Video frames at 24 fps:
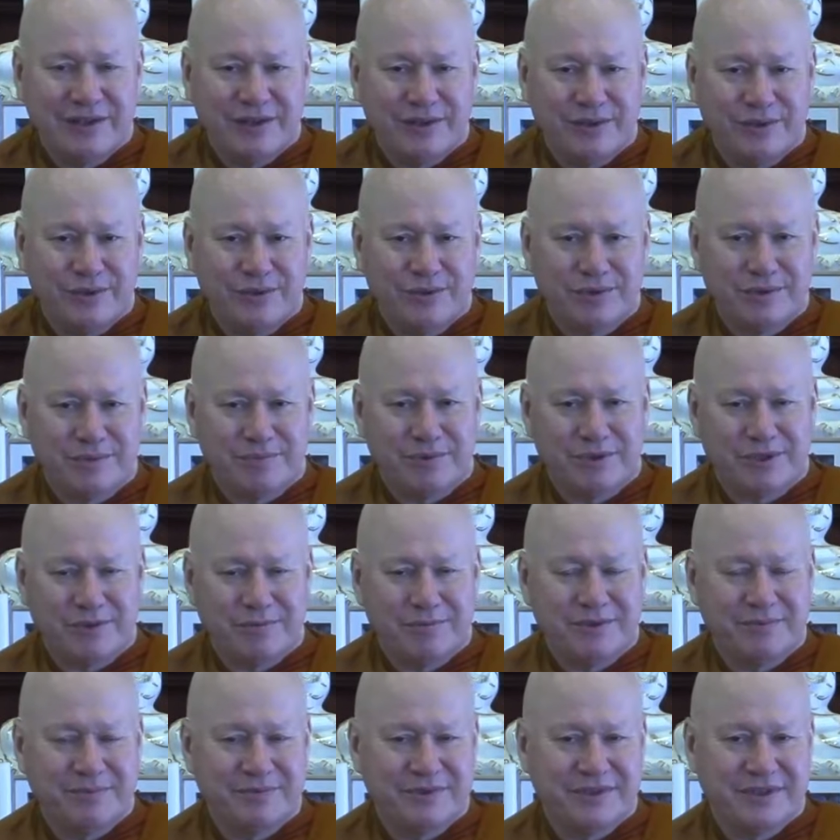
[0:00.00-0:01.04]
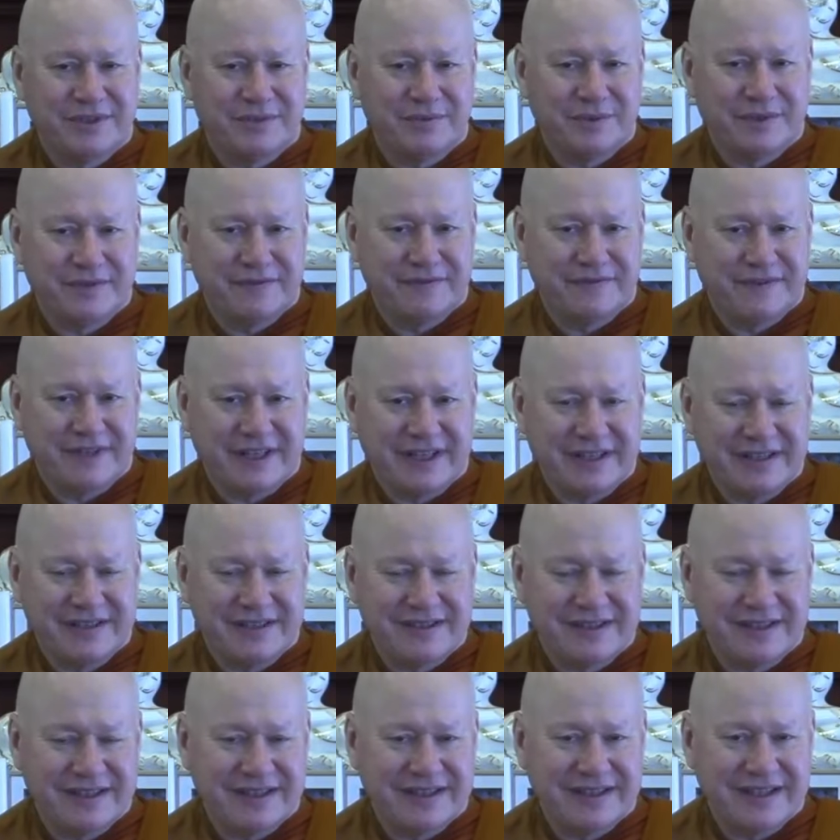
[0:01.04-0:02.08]
all the problems that we
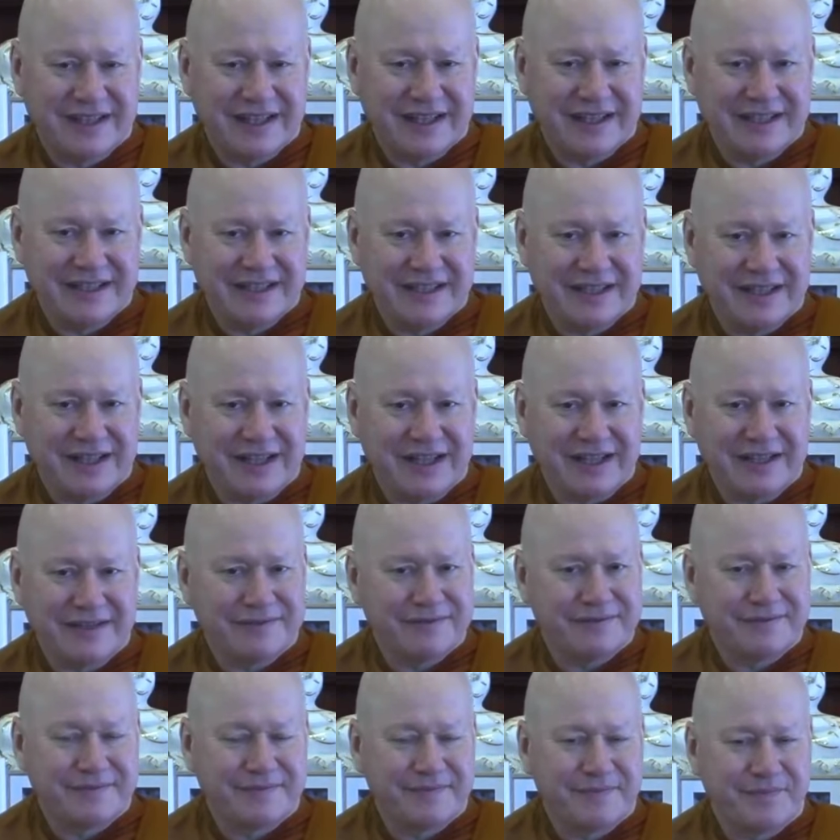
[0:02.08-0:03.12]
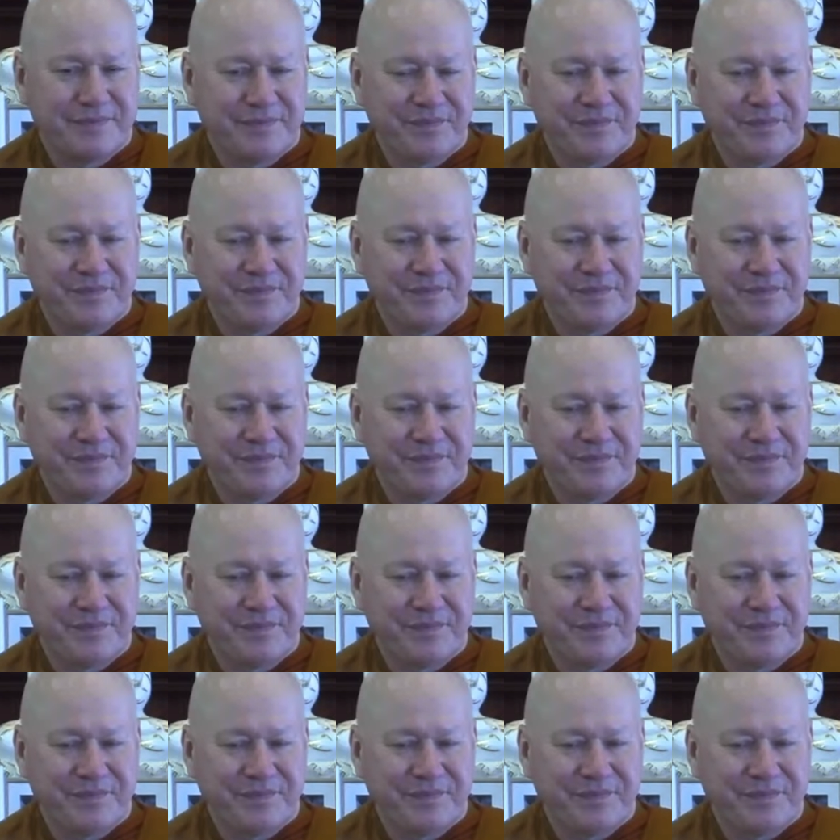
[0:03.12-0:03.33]
face in daily life.